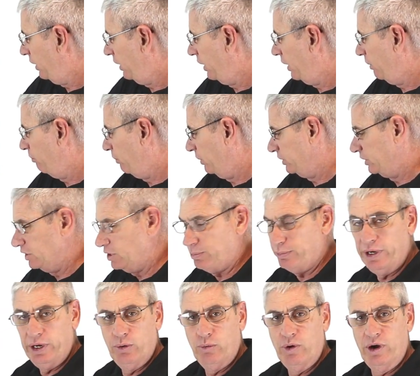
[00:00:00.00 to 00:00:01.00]
But
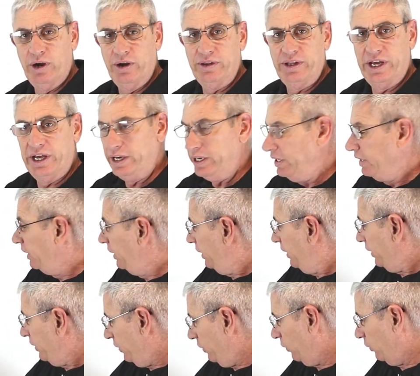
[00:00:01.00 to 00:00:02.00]
just be aware that
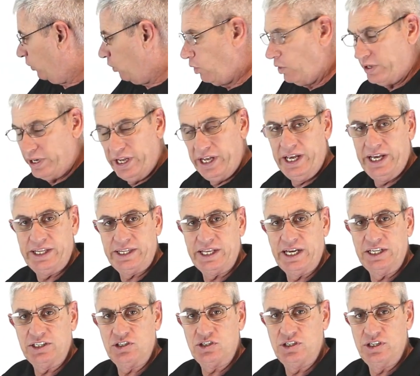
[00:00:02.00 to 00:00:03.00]
you're going to hit
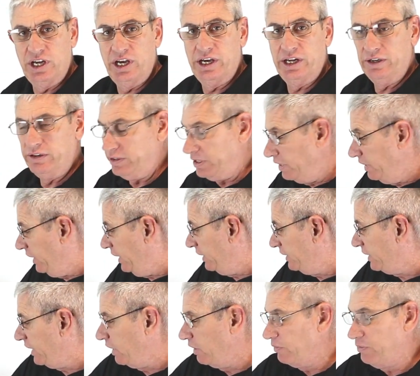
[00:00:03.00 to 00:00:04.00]
that stud, you're going to
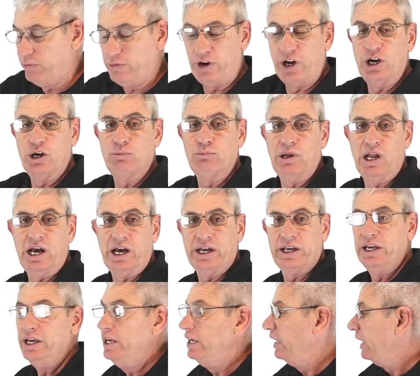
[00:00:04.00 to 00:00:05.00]
hit that fire
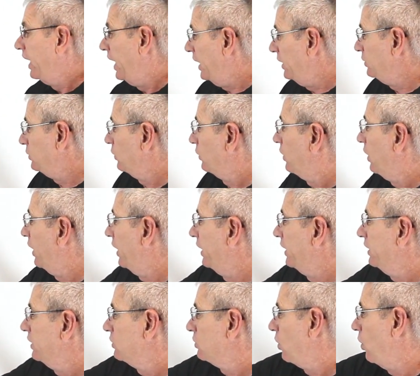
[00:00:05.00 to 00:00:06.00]
block as you're
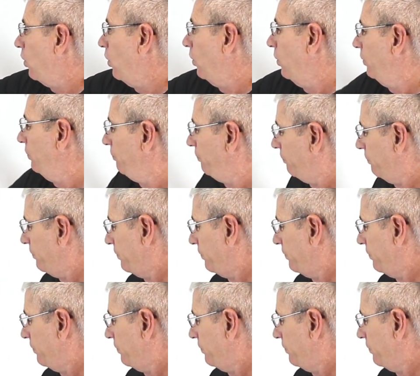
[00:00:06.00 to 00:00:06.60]
cutting this hole.